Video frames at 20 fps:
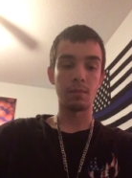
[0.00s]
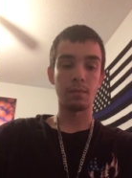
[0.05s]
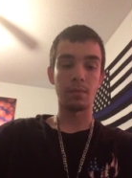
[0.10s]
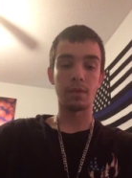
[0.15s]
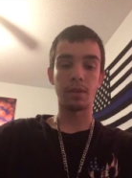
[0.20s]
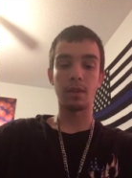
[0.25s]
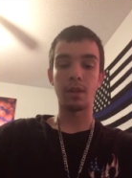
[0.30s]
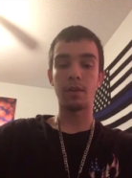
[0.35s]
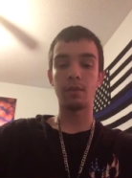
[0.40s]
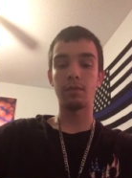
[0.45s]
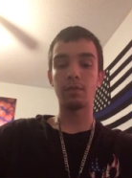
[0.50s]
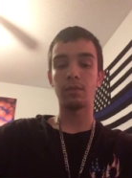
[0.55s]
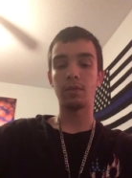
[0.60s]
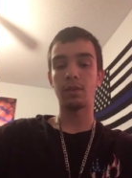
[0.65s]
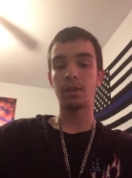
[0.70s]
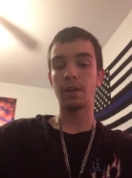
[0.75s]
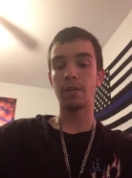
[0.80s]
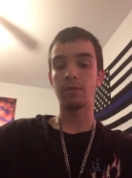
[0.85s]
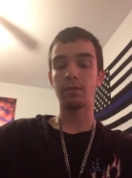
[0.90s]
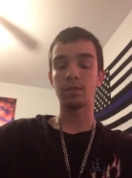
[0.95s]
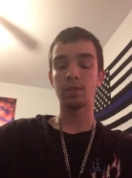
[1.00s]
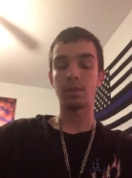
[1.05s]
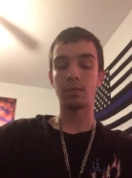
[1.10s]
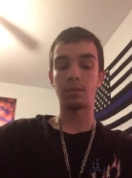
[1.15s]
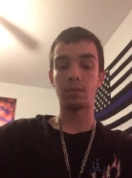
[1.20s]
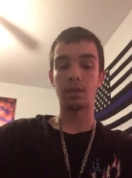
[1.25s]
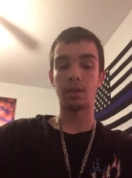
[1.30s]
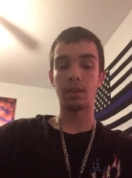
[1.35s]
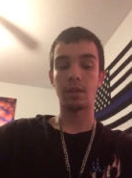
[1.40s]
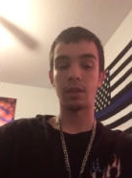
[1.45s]
but never, never
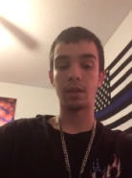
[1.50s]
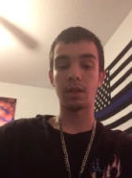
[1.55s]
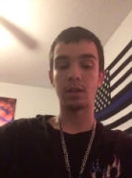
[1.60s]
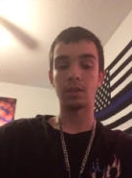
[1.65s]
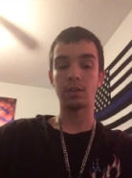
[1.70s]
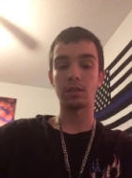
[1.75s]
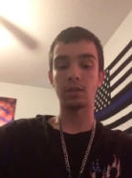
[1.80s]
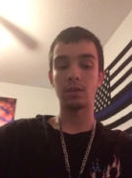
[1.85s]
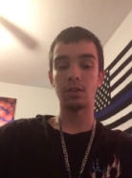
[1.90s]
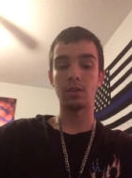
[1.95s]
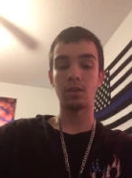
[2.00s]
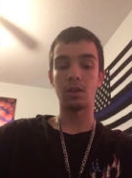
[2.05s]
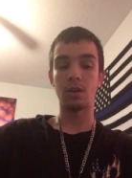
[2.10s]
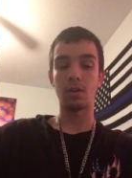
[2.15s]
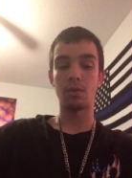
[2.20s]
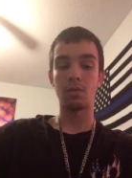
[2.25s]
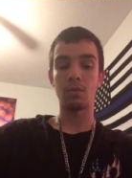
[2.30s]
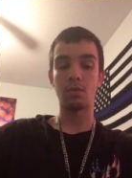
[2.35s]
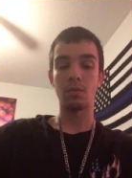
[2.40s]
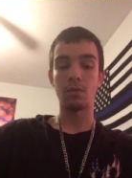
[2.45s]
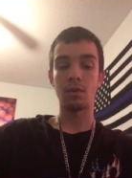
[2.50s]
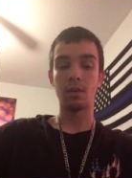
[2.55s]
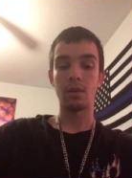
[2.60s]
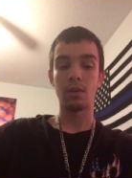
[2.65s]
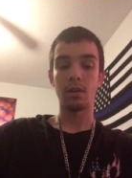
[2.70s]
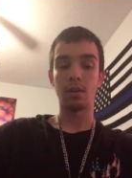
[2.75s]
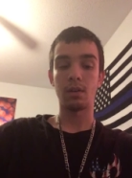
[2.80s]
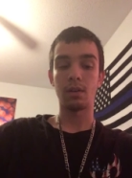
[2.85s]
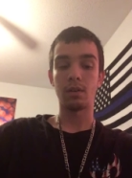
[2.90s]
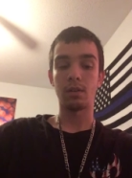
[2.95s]
something like this. You know,
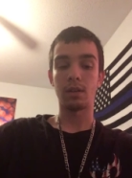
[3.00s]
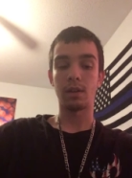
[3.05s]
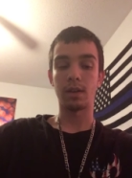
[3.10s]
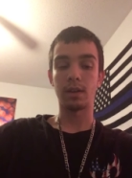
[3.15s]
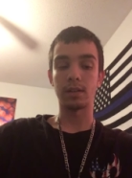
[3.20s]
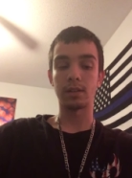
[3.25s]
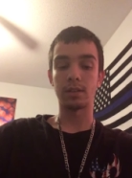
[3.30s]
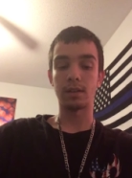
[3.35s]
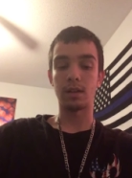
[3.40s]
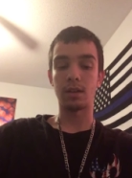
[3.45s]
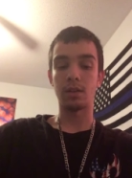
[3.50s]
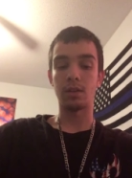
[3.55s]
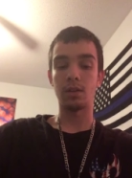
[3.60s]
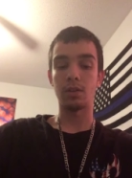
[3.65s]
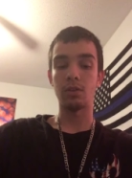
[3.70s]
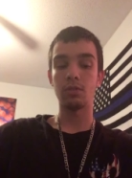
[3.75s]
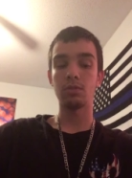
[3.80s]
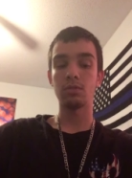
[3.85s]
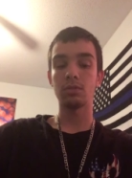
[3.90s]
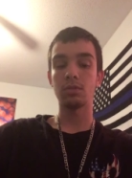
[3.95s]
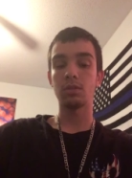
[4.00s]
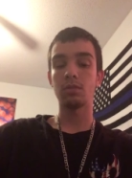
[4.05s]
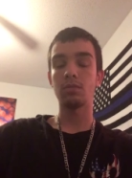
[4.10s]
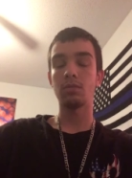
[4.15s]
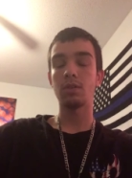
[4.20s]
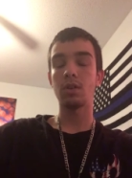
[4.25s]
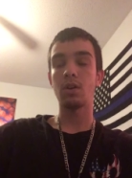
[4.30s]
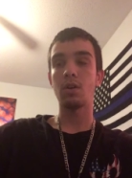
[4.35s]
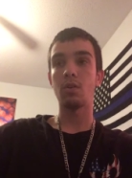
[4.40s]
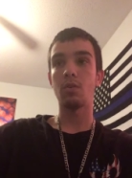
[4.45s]
like I said, you still
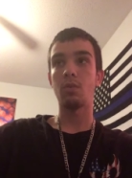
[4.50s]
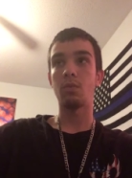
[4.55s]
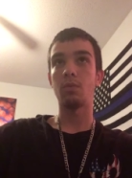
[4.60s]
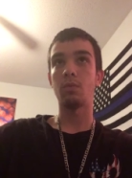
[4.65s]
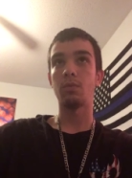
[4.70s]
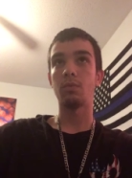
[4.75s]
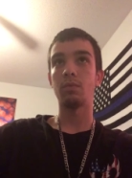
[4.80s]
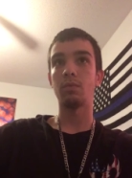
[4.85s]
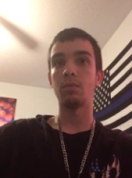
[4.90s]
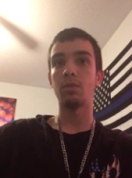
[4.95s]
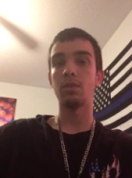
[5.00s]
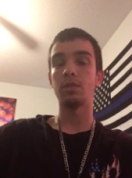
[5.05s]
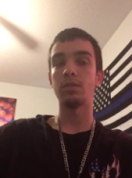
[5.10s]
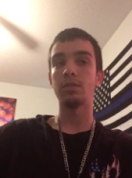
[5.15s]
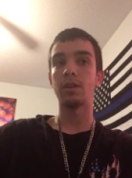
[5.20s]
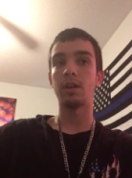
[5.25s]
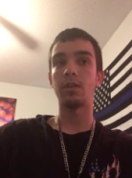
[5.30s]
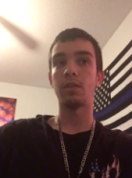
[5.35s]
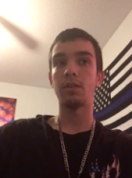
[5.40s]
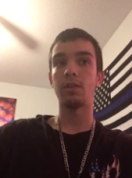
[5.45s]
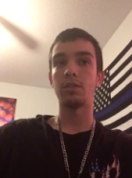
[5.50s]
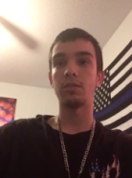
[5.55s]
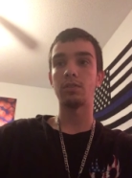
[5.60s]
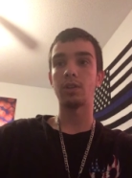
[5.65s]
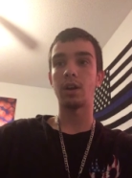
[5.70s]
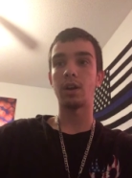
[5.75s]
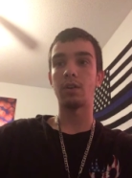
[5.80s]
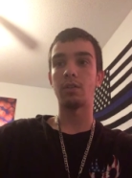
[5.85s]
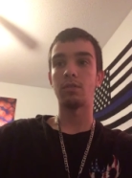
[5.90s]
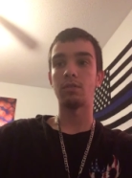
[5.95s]
know you're selling your
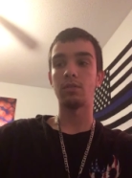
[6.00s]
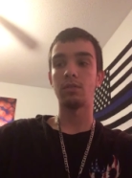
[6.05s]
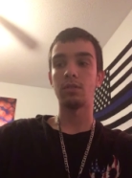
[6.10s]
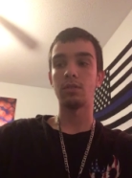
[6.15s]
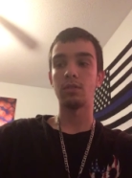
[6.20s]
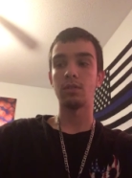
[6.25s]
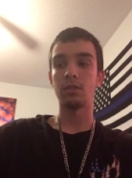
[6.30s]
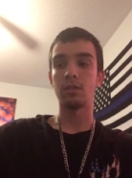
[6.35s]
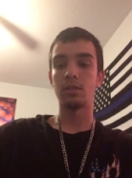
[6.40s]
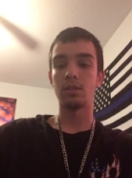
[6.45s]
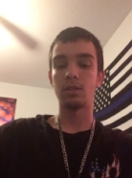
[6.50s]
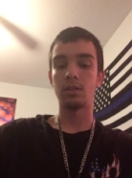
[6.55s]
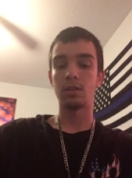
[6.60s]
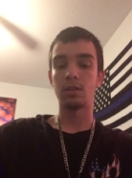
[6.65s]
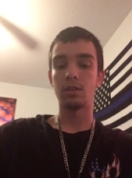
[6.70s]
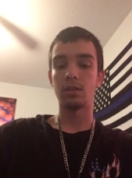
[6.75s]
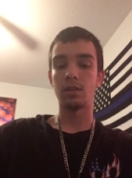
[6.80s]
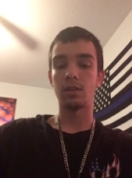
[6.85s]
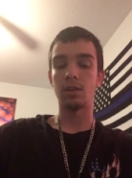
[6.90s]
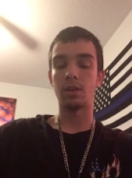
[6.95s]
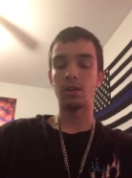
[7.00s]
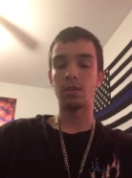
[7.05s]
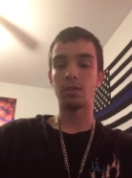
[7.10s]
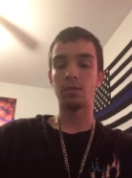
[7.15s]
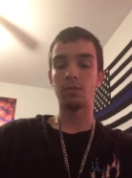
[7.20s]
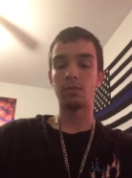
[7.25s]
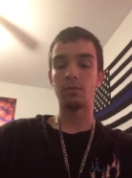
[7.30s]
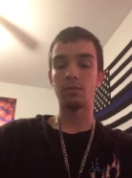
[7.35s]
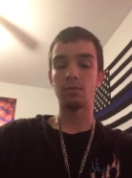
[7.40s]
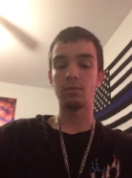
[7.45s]
child. You
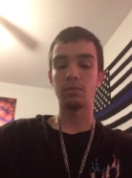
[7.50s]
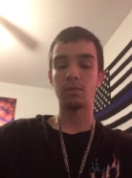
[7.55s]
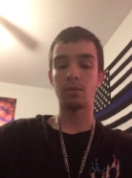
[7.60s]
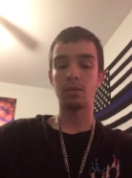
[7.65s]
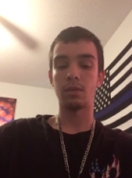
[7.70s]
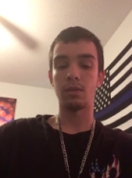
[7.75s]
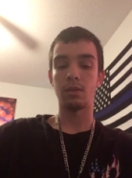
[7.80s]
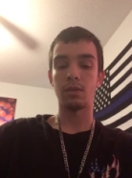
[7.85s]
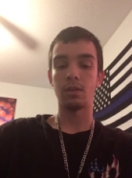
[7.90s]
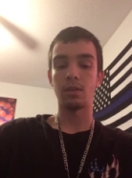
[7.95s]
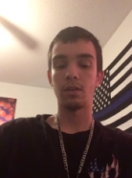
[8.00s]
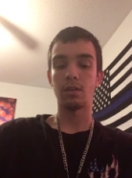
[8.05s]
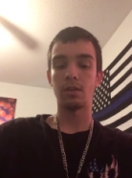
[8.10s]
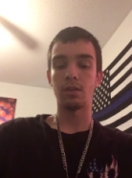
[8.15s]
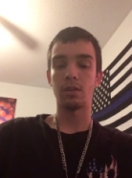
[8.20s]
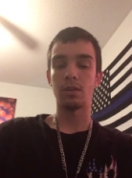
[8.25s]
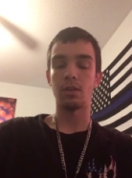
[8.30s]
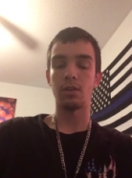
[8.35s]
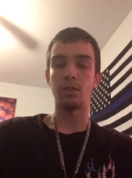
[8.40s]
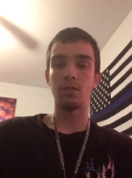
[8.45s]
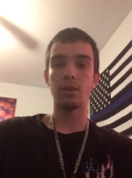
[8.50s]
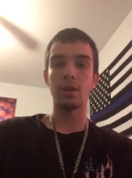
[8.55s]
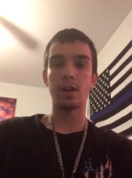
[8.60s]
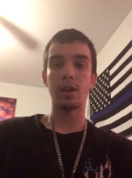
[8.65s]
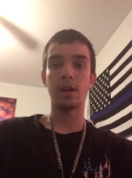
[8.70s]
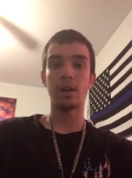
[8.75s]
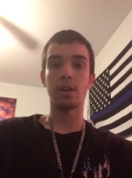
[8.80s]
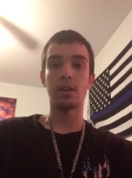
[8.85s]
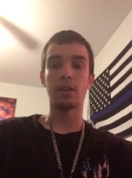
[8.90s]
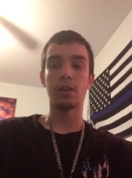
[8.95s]
know, you
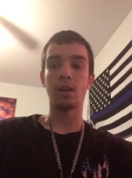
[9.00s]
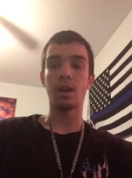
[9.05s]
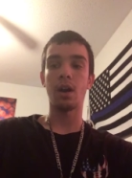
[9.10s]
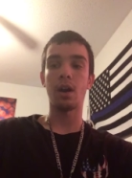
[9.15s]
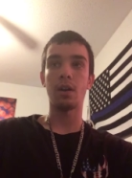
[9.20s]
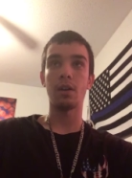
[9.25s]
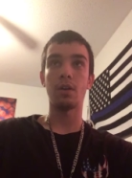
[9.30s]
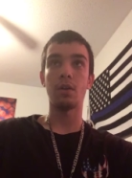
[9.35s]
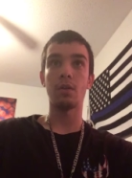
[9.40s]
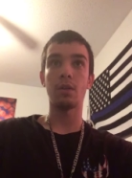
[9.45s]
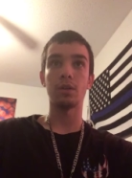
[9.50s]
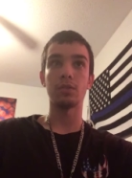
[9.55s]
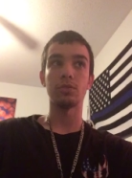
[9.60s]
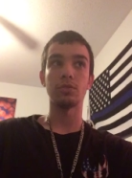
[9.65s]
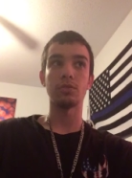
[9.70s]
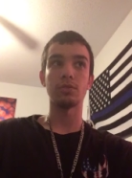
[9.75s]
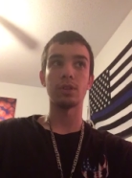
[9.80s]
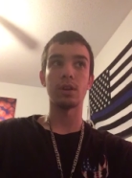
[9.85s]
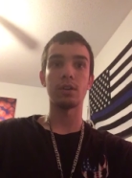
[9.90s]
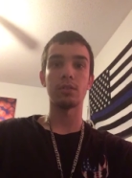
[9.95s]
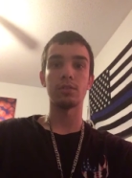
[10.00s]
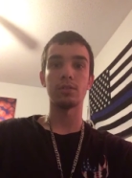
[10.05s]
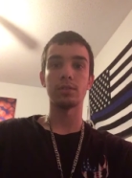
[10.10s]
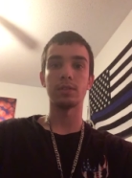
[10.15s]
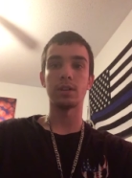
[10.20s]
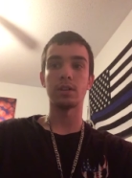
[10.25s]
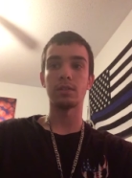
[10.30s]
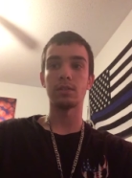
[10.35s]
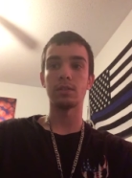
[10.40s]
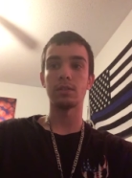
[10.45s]
can't not know that your child you're
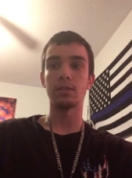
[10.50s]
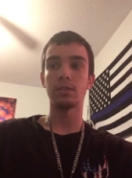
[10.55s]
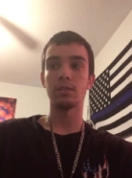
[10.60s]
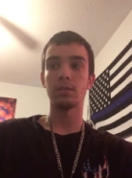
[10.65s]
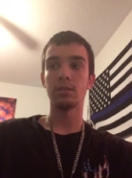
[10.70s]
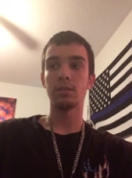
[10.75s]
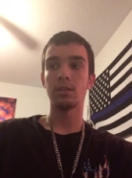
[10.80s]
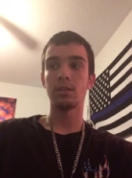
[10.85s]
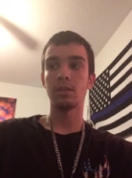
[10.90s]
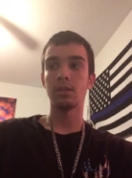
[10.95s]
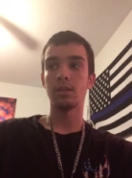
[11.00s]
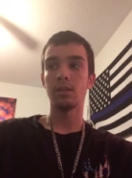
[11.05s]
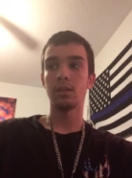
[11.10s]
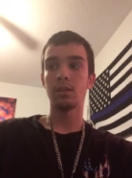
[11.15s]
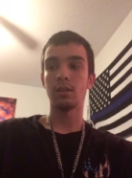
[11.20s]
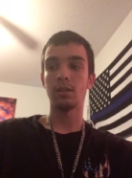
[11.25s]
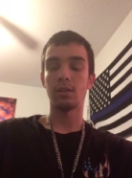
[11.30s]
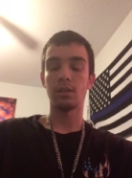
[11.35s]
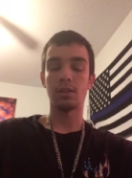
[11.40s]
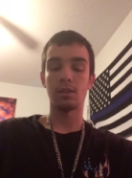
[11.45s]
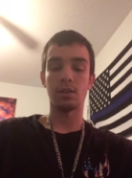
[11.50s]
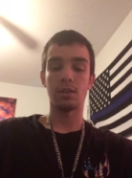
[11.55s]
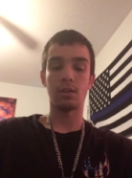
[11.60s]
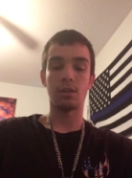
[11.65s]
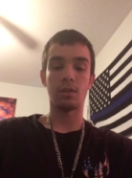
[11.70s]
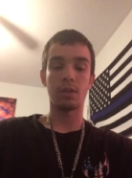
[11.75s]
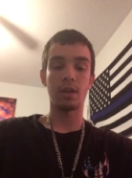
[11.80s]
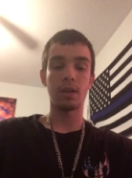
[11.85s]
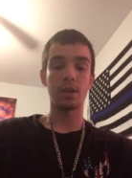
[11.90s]
selling. You know,